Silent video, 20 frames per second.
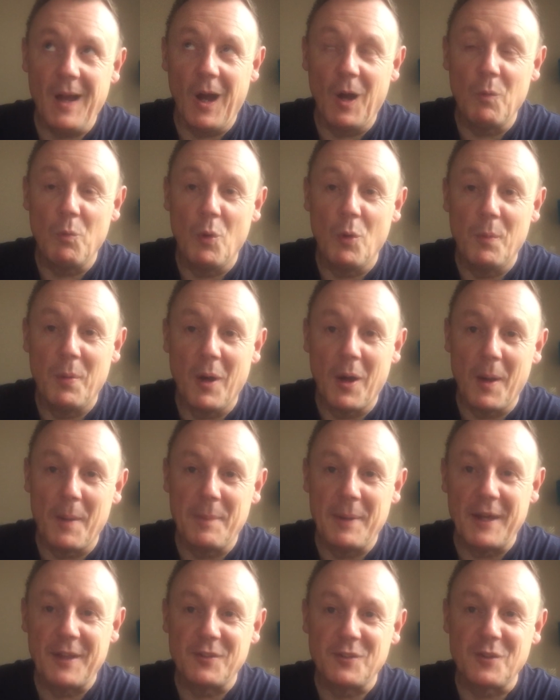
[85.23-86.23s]
I will put a
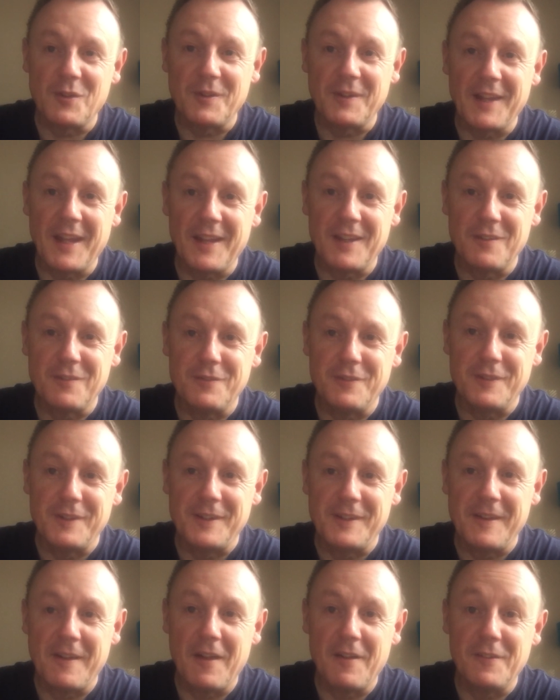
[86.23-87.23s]
picture at the end of
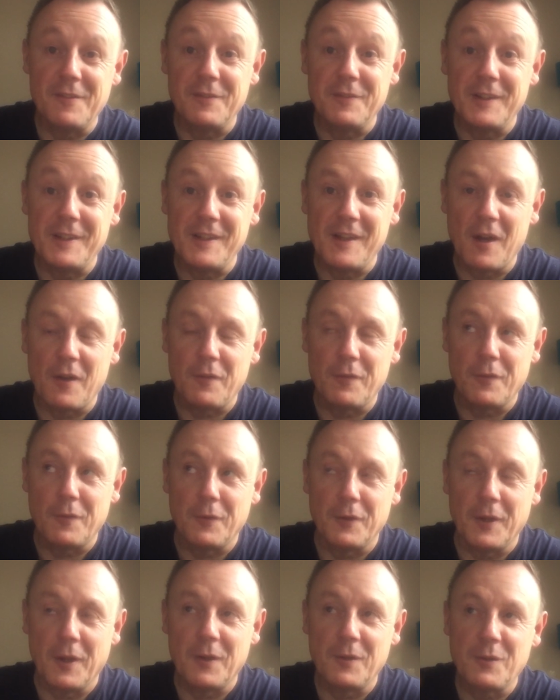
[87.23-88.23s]
the video
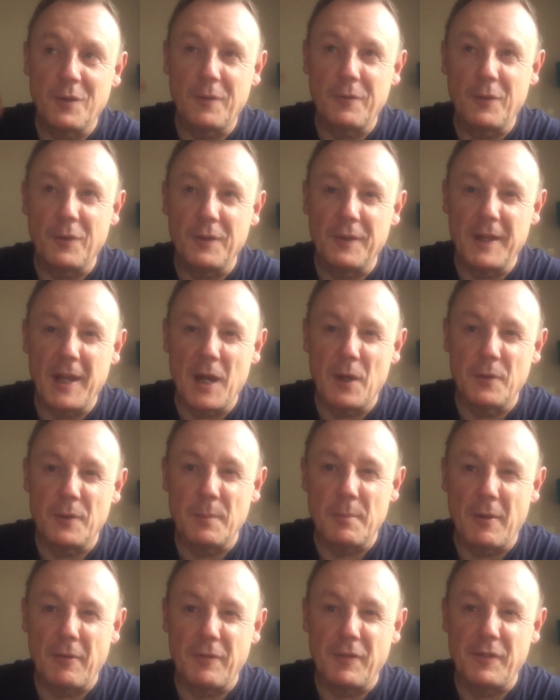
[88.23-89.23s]
for you. So I've got the
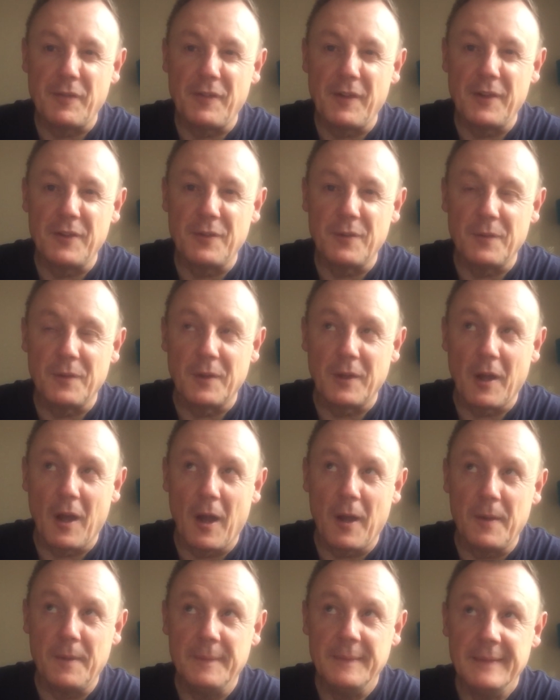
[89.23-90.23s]
elderberry fizz on the
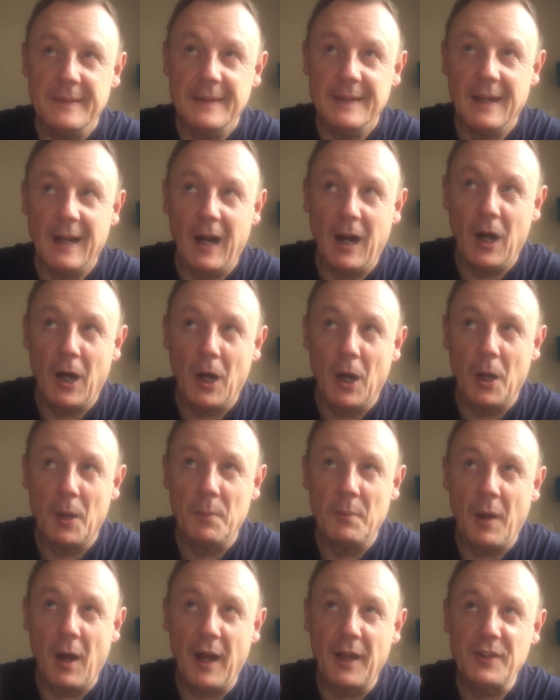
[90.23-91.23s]
go.
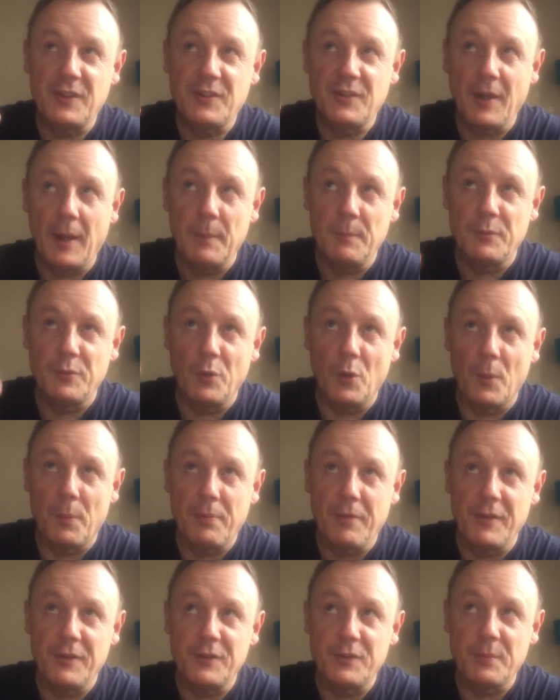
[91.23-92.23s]
Same sort of
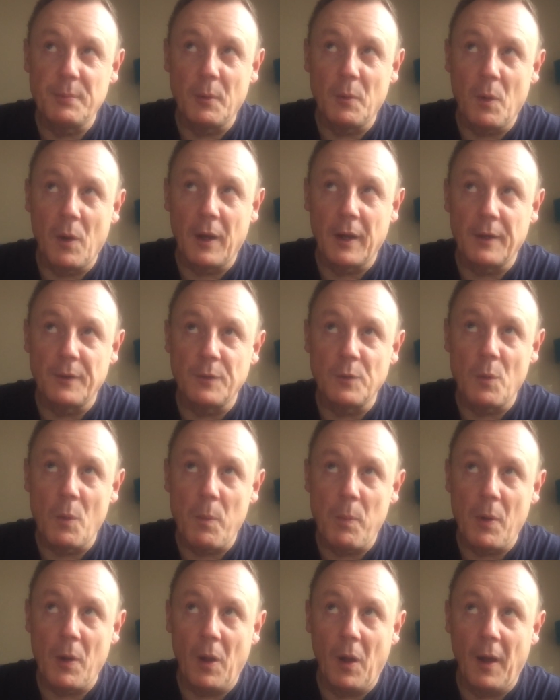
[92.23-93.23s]
principle I'm going to
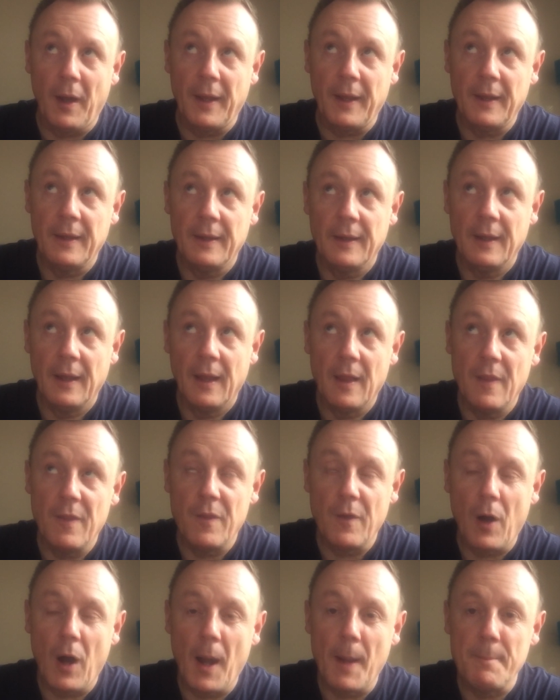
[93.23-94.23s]
apply
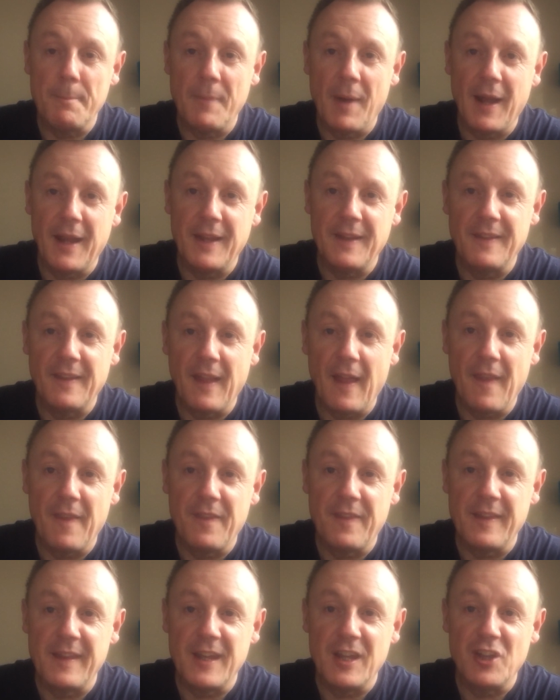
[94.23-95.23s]
that I made
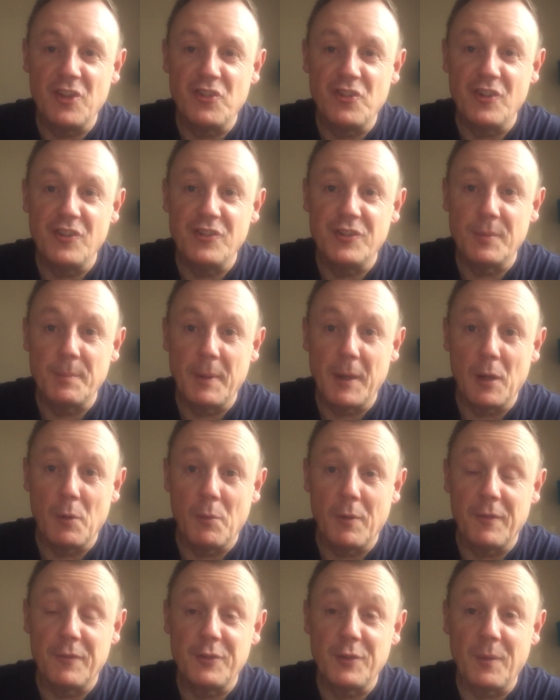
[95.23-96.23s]
the ginger beer
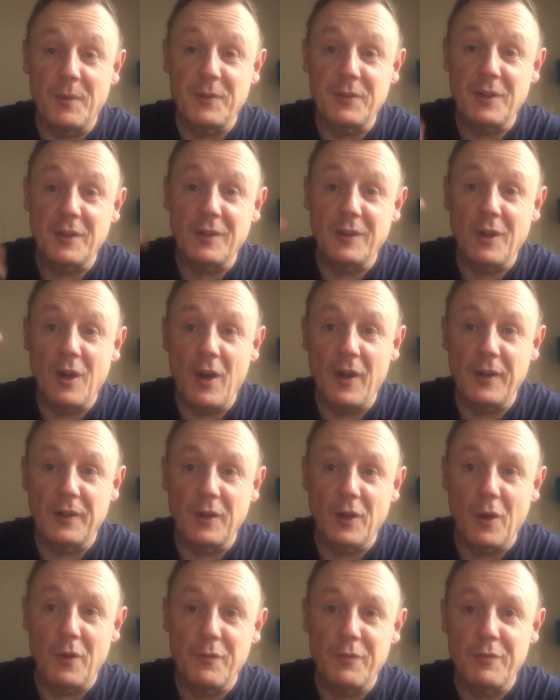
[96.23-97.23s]
with. So it's going to kind of
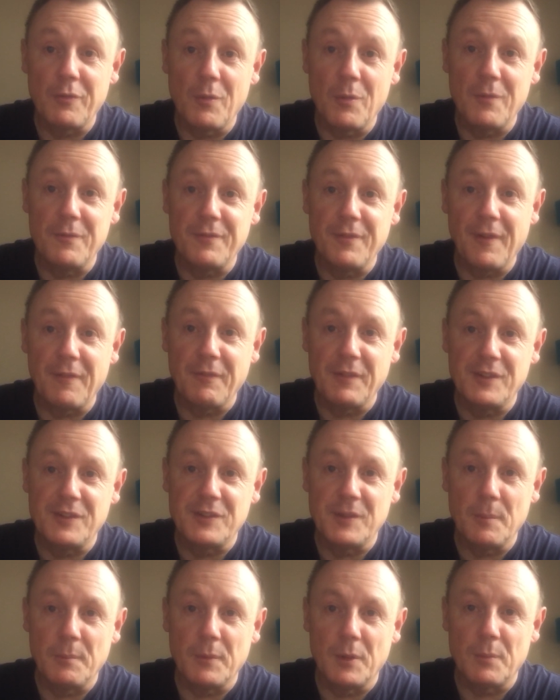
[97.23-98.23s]
go through a very
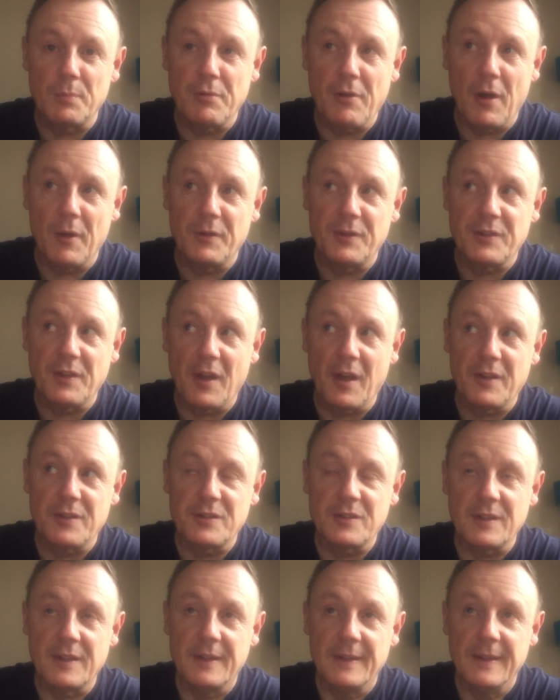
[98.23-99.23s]
similar
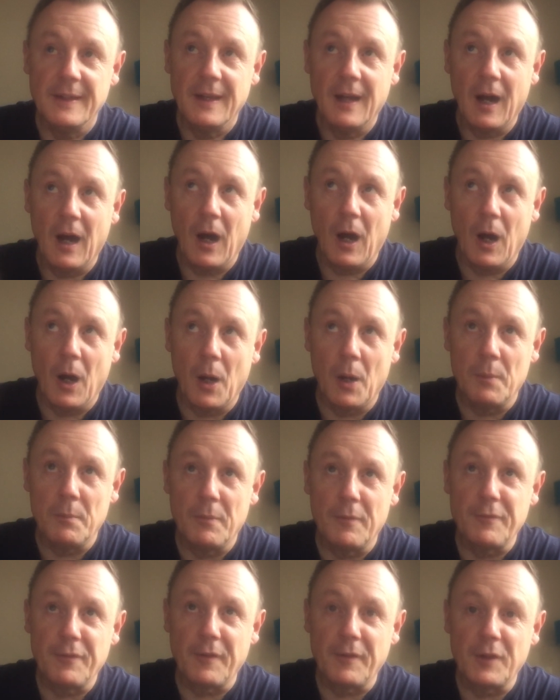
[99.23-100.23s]
process,
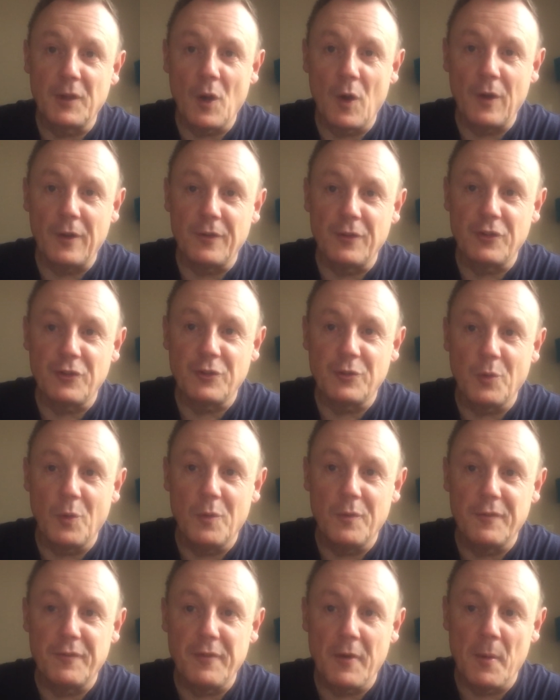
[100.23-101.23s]
very kind of
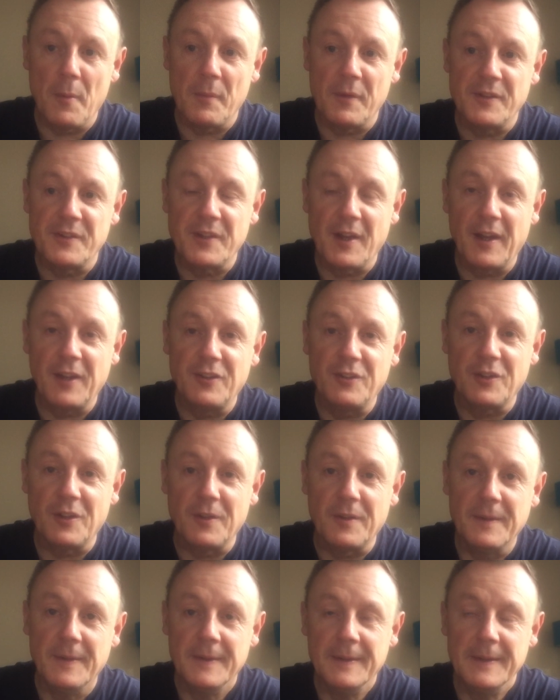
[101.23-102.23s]
short
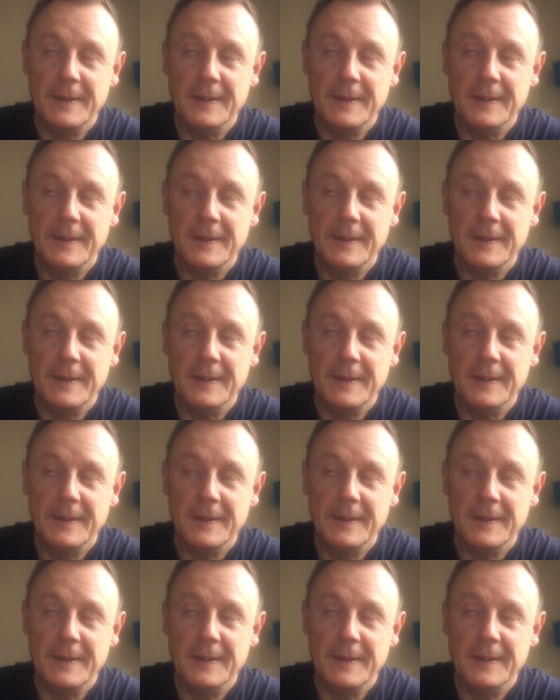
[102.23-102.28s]
fermentation.